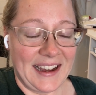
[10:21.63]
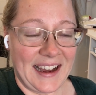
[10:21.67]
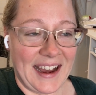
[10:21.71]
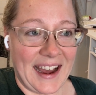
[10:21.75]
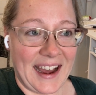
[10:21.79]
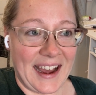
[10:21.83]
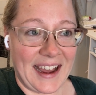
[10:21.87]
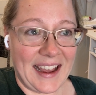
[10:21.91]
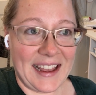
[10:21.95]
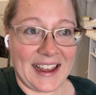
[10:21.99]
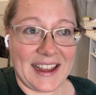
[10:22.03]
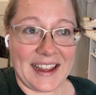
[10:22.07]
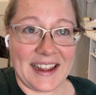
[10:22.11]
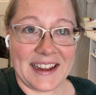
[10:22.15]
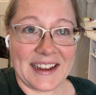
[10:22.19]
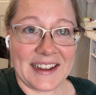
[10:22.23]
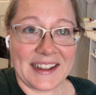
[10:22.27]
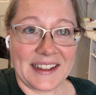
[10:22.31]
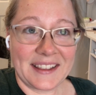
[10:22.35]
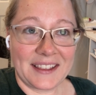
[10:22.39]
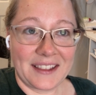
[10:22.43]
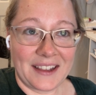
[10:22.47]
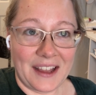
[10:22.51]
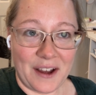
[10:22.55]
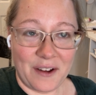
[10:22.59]
I
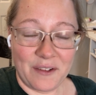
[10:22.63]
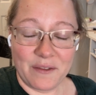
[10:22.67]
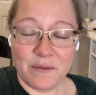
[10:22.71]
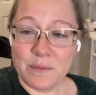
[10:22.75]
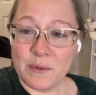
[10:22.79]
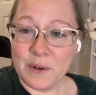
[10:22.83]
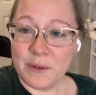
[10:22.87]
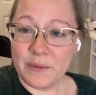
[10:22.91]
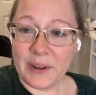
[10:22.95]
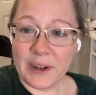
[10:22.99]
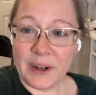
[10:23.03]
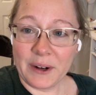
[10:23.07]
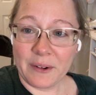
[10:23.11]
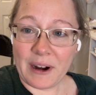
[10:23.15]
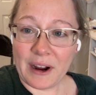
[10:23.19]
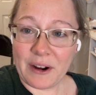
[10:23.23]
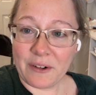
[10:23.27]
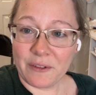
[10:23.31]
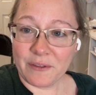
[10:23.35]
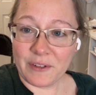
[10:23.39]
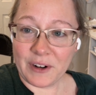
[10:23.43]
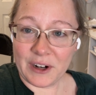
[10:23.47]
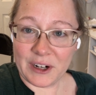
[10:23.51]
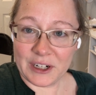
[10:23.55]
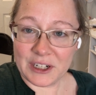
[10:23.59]
love moving around
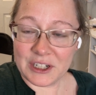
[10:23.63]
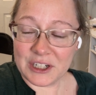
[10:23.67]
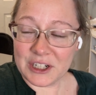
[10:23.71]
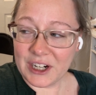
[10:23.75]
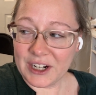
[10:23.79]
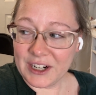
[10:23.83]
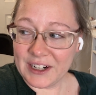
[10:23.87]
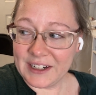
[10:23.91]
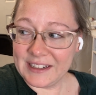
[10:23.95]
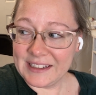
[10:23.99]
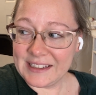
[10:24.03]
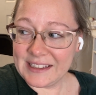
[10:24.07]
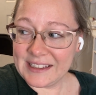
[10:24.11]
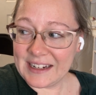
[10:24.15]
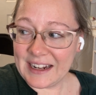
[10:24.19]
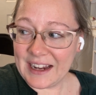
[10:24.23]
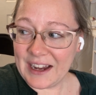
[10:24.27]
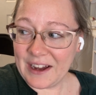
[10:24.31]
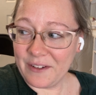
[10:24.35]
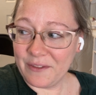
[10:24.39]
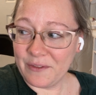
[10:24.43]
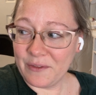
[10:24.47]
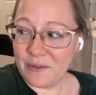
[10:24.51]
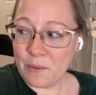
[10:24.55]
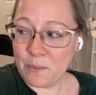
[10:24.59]
furniture and
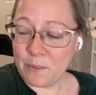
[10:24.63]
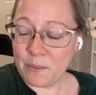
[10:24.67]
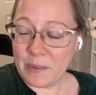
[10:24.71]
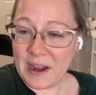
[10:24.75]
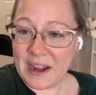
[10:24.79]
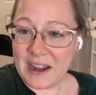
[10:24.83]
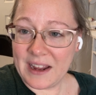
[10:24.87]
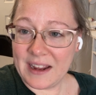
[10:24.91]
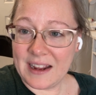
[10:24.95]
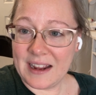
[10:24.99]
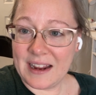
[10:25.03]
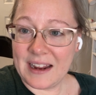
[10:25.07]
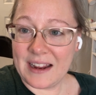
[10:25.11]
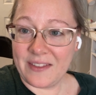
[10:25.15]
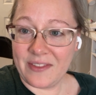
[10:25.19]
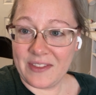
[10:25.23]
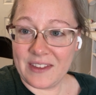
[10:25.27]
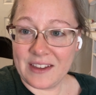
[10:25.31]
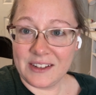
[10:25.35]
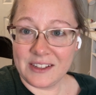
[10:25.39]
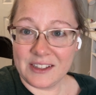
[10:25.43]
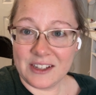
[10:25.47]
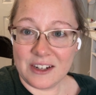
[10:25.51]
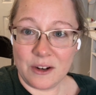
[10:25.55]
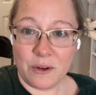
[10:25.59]
stuff, but in
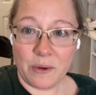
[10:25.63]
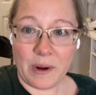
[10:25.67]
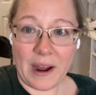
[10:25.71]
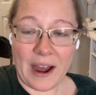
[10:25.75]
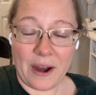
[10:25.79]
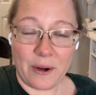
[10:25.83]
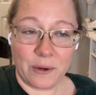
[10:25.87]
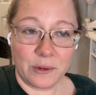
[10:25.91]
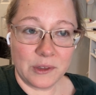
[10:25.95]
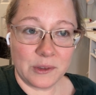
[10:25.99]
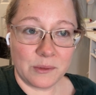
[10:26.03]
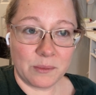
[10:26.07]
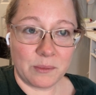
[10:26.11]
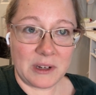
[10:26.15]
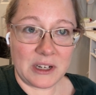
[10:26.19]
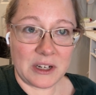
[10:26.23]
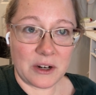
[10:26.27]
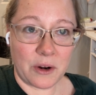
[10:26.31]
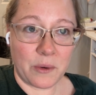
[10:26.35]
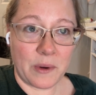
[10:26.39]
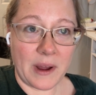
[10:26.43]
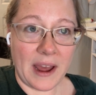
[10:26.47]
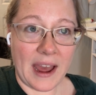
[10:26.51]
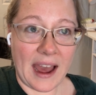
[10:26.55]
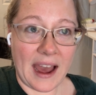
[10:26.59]
this new house, we
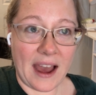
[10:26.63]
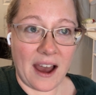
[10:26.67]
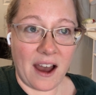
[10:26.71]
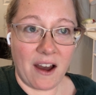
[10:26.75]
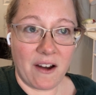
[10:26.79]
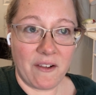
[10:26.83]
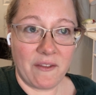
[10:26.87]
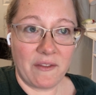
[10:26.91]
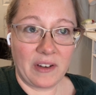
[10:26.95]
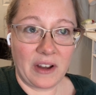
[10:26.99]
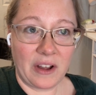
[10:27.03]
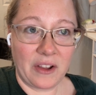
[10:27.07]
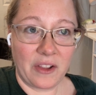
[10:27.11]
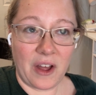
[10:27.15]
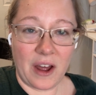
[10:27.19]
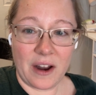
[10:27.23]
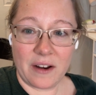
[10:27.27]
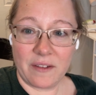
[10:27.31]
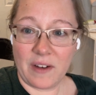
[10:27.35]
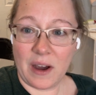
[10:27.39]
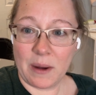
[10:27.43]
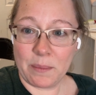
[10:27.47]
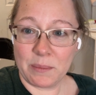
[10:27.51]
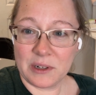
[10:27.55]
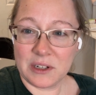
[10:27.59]
don't have a lot of
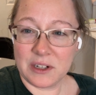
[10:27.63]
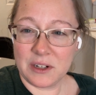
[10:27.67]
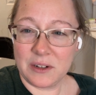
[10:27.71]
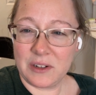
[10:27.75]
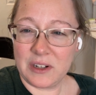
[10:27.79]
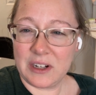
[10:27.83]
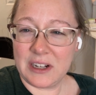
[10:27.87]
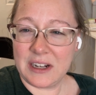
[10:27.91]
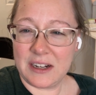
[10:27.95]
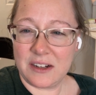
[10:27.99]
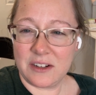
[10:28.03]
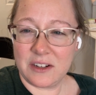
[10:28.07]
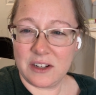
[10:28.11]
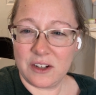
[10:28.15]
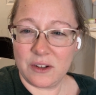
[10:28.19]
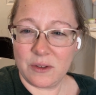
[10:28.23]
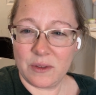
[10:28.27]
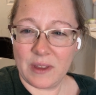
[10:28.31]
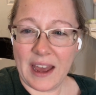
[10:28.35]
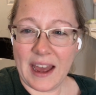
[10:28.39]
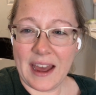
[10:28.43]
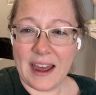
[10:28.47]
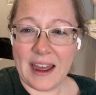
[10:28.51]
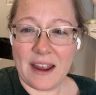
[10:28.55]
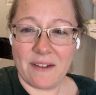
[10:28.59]
opportunity to do
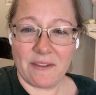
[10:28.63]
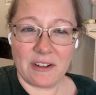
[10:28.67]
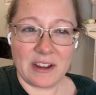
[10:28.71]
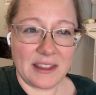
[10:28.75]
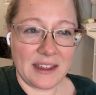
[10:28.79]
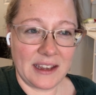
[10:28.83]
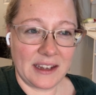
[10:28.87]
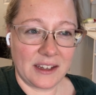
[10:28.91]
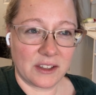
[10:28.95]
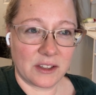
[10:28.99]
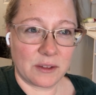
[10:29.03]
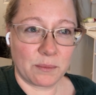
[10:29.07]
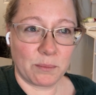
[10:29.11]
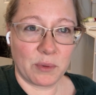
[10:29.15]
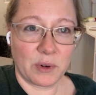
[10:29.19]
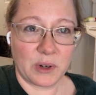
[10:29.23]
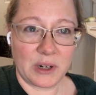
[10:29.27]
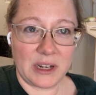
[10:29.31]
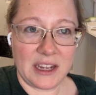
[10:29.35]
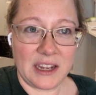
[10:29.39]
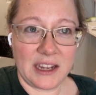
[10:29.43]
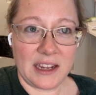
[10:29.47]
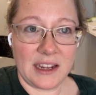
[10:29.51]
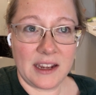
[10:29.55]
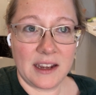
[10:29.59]
that. Everything's
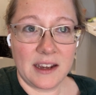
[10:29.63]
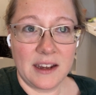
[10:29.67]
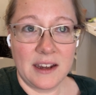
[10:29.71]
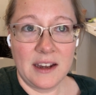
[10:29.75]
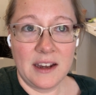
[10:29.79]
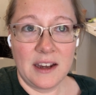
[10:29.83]
pretty